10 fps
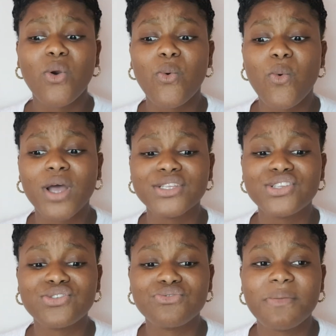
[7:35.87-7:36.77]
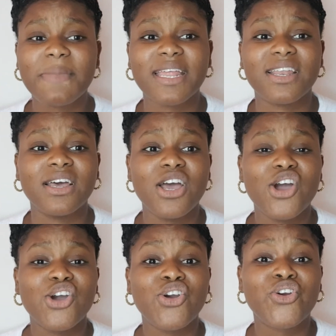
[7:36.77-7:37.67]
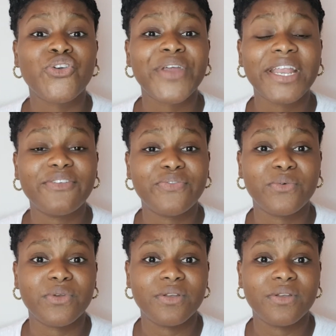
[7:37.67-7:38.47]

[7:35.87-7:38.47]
Once you remain grateful,